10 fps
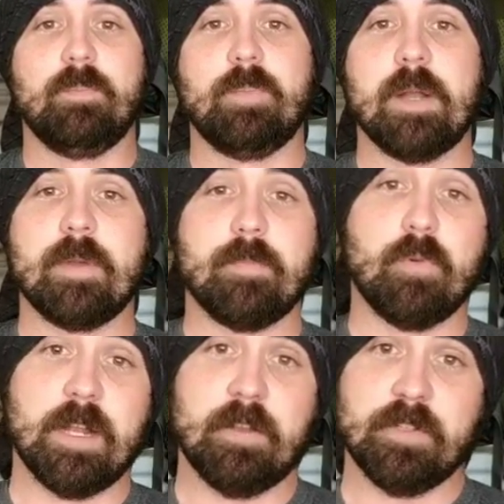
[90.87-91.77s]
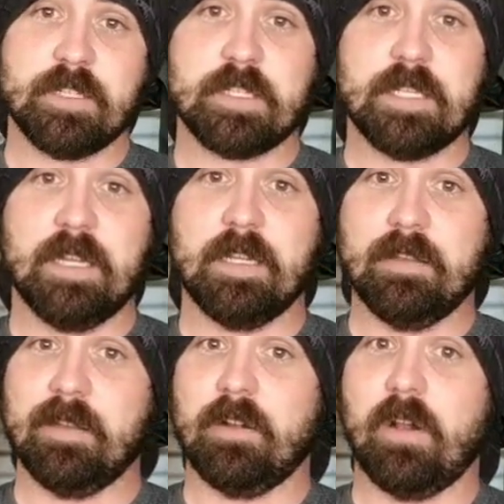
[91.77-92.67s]
But I'm going to point out in just a second
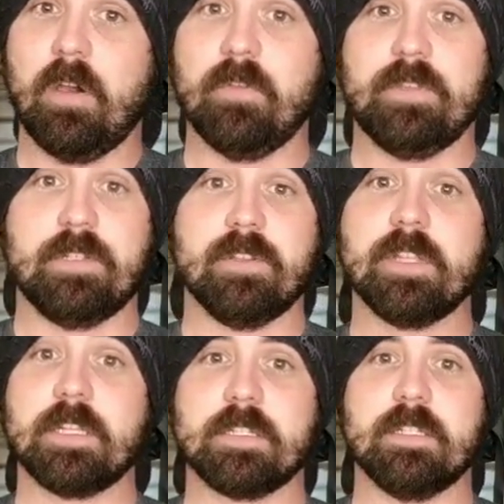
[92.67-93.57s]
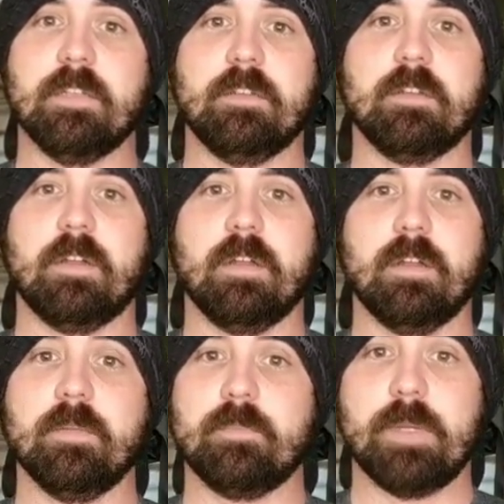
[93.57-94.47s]
that all of these are things that
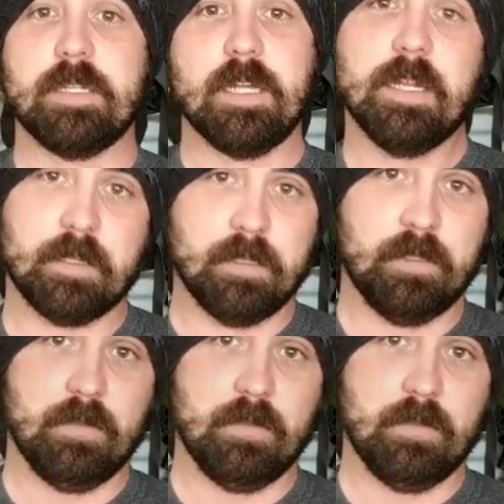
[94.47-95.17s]
a bandana can do.